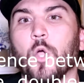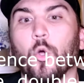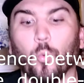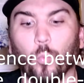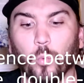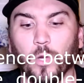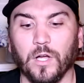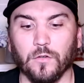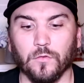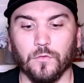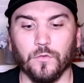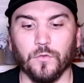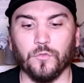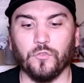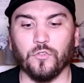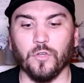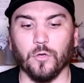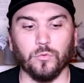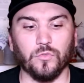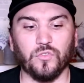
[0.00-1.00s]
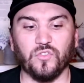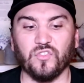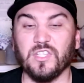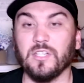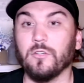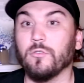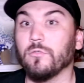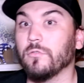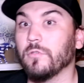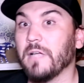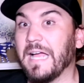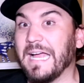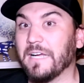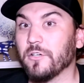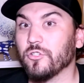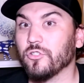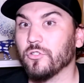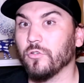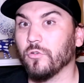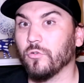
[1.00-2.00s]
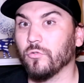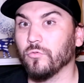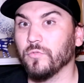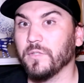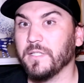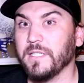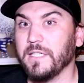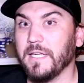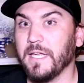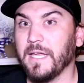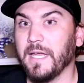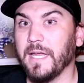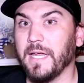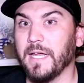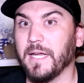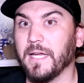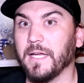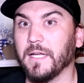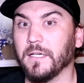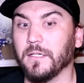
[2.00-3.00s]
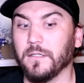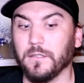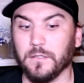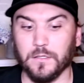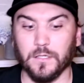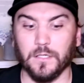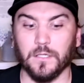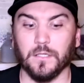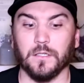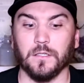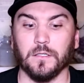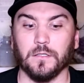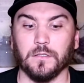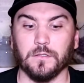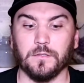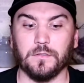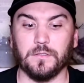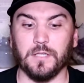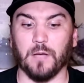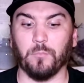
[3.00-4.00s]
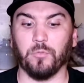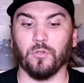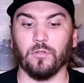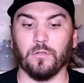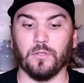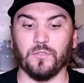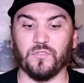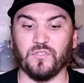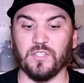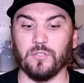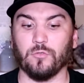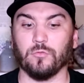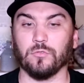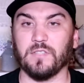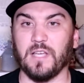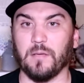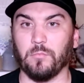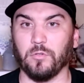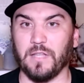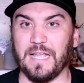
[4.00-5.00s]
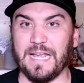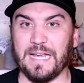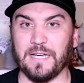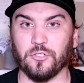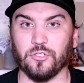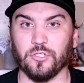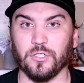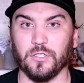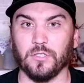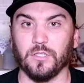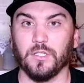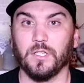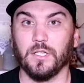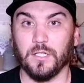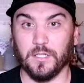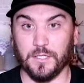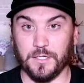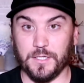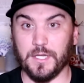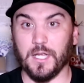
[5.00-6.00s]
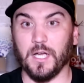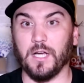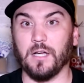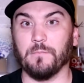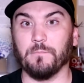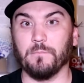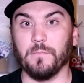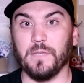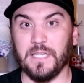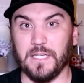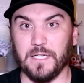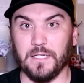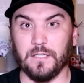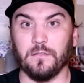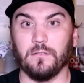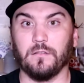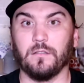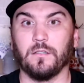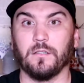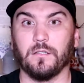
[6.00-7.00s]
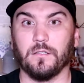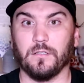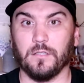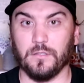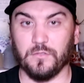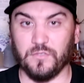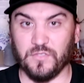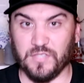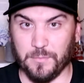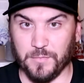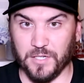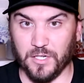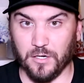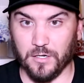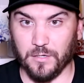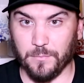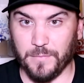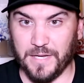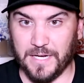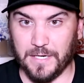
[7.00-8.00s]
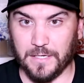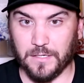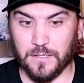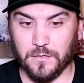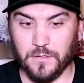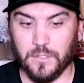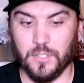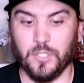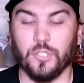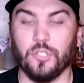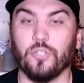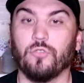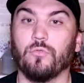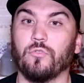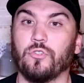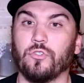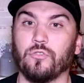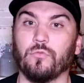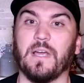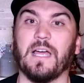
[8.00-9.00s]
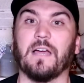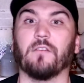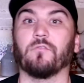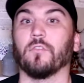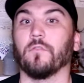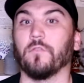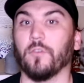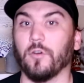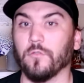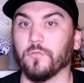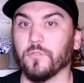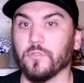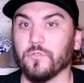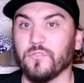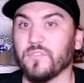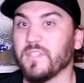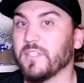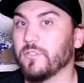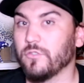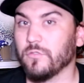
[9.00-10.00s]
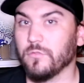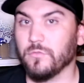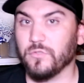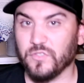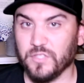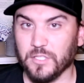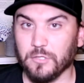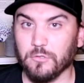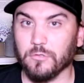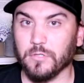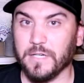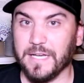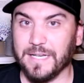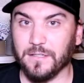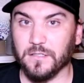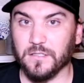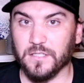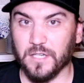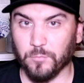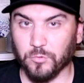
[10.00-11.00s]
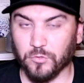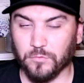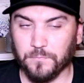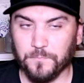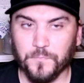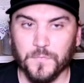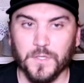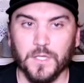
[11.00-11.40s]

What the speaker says: Well, so single action only and single double action come in semi-automatic. You do have revolvers that do single and double.